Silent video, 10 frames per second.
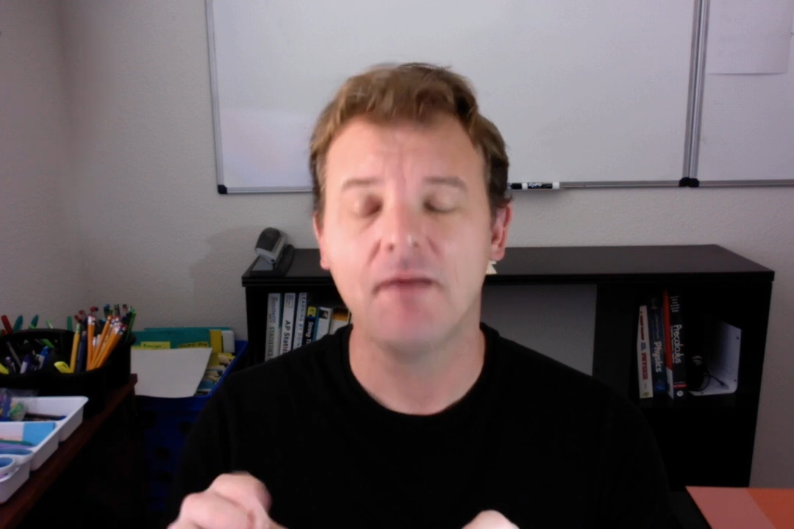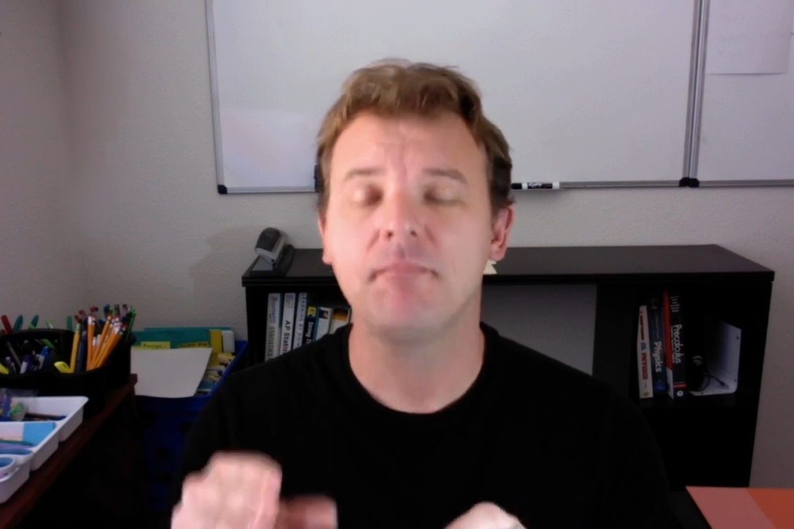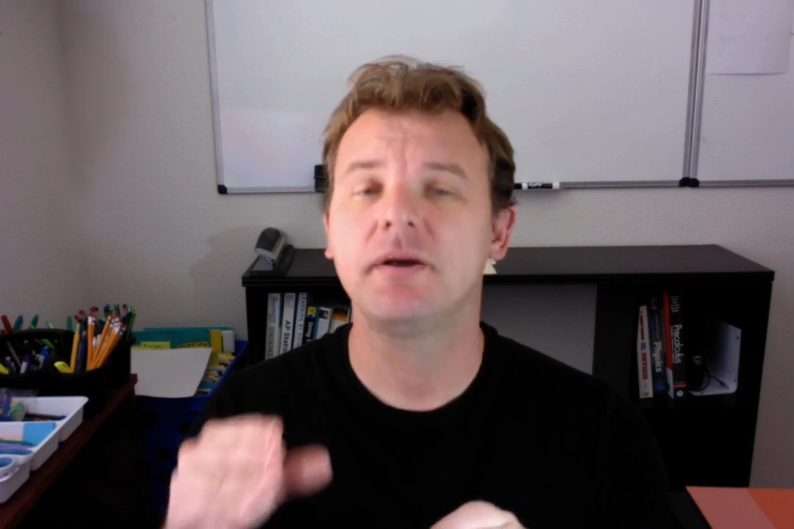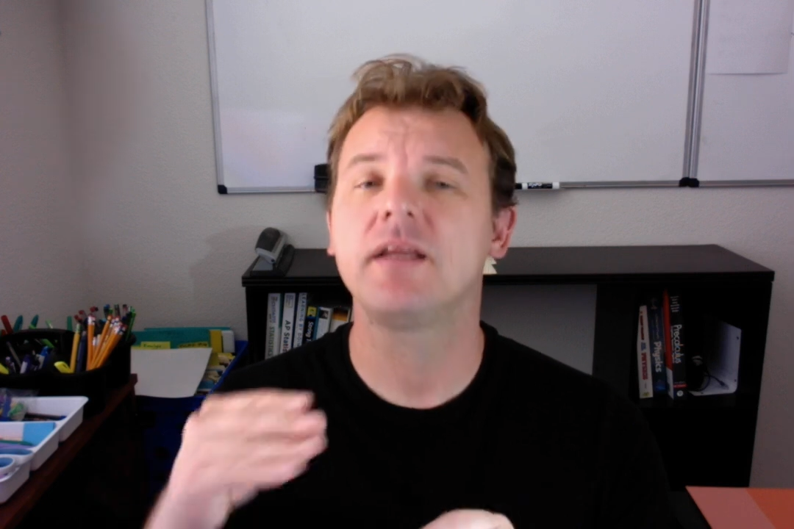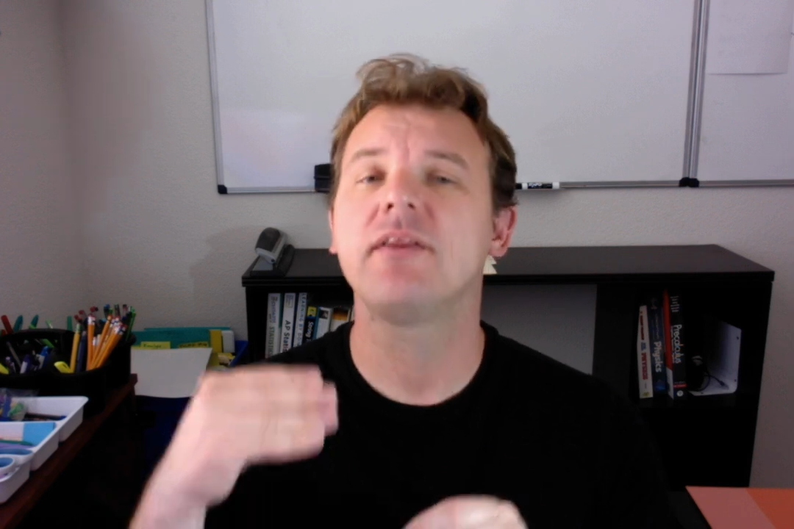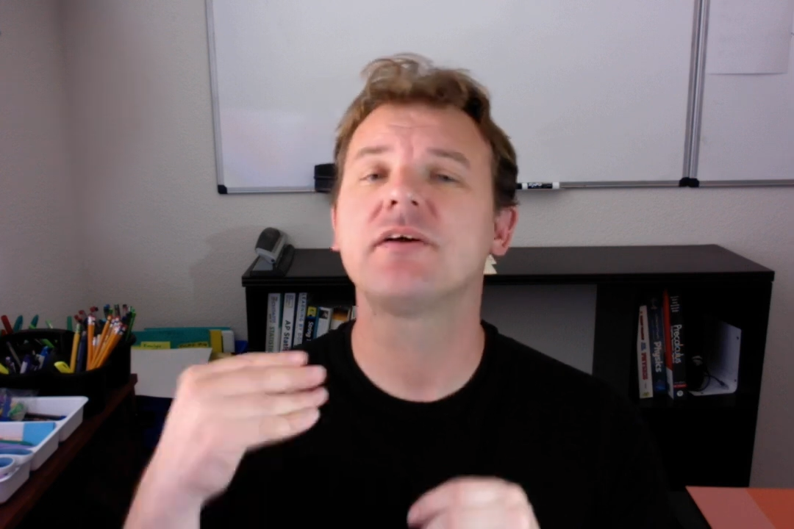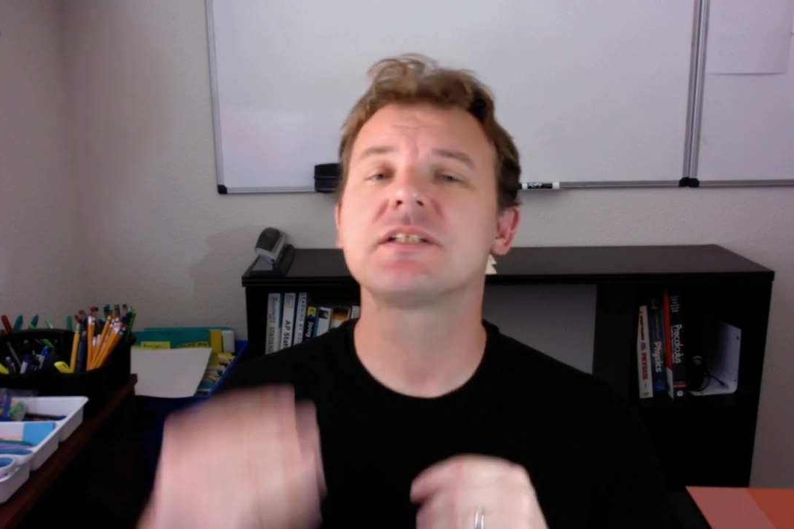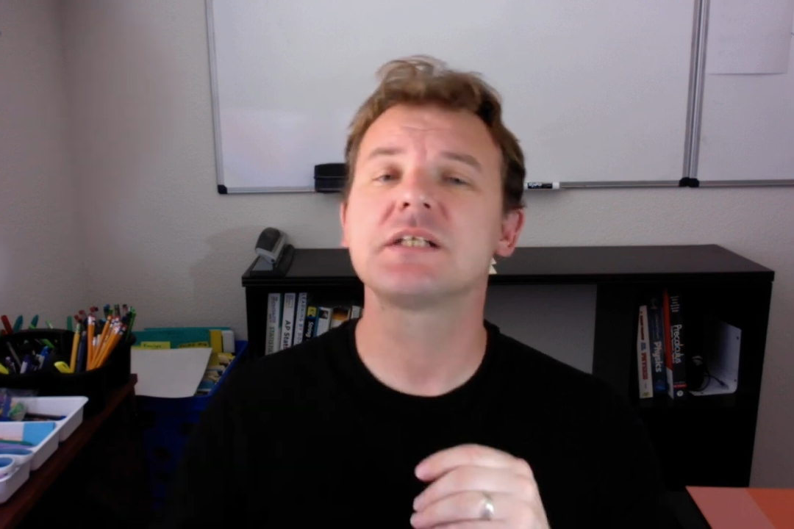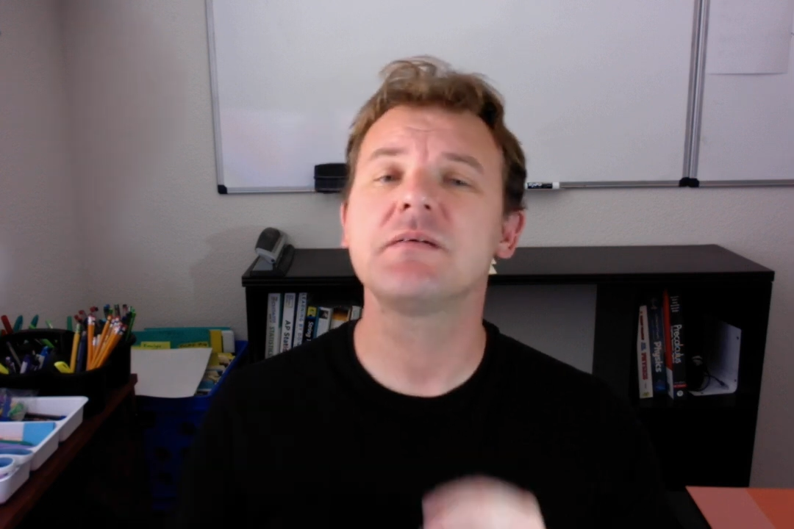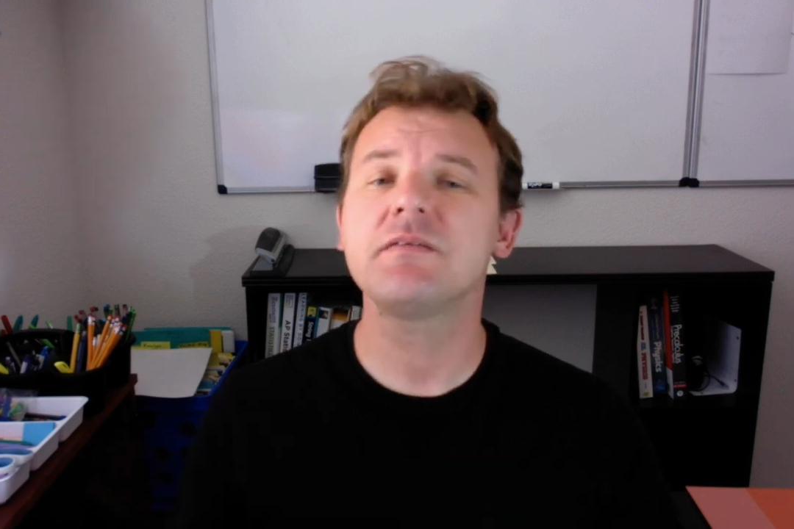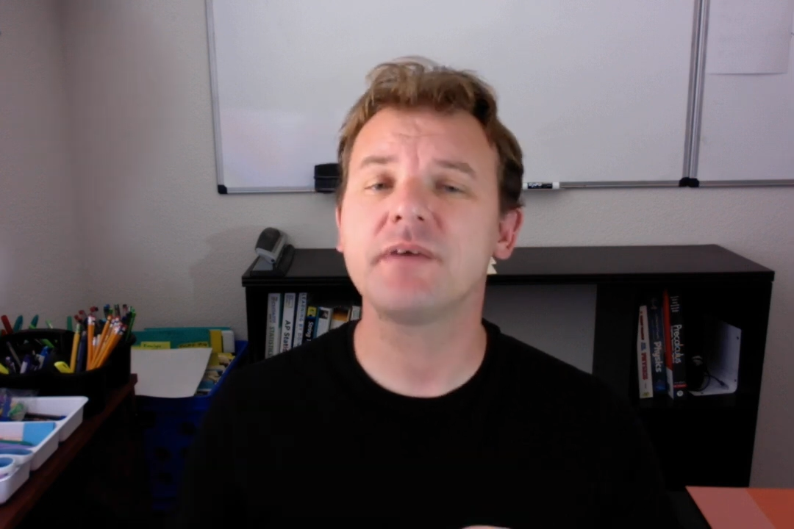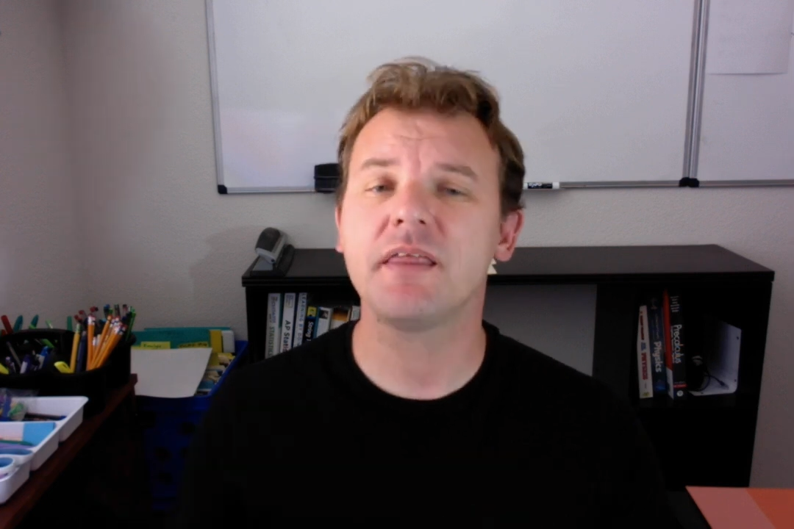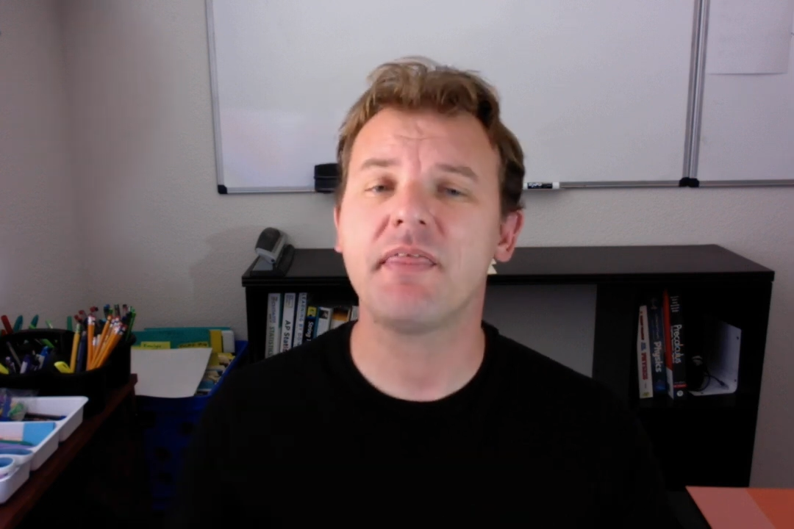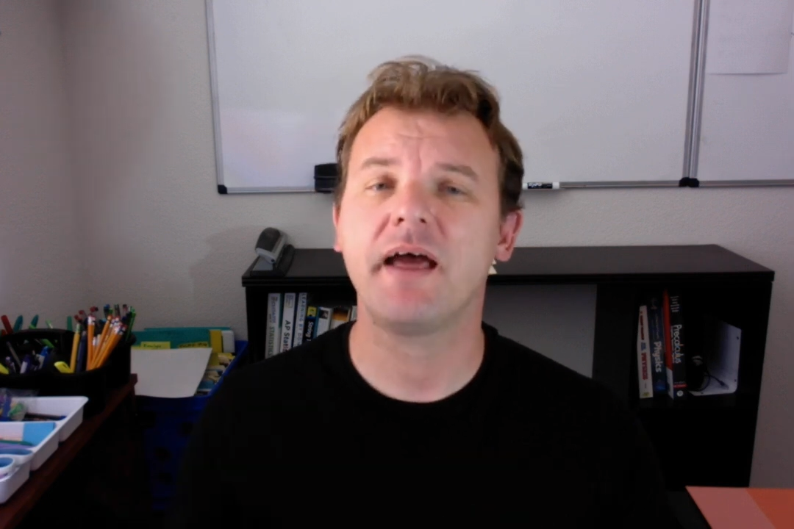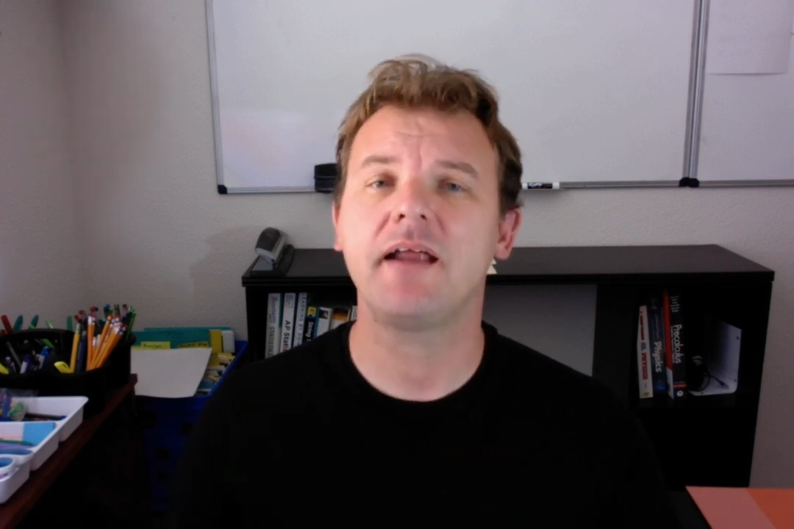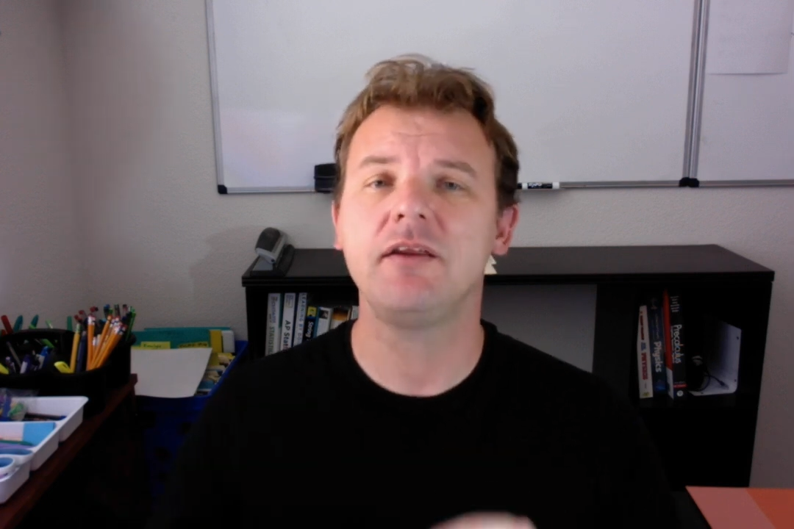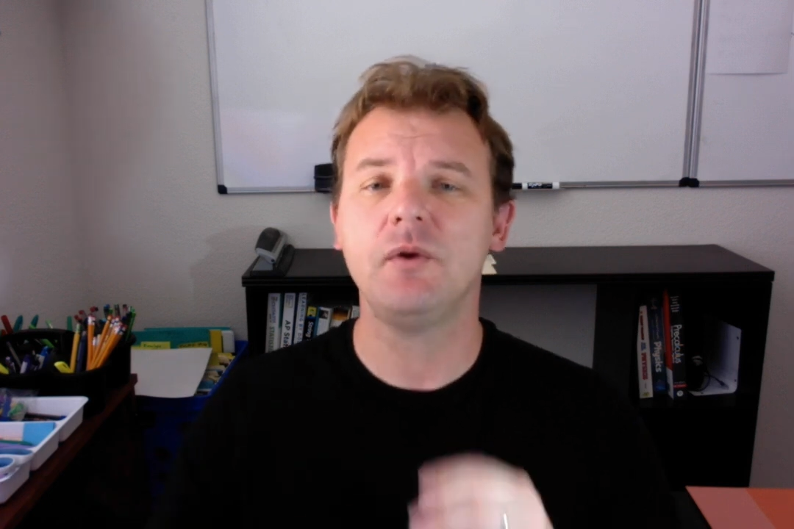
but there's some of it that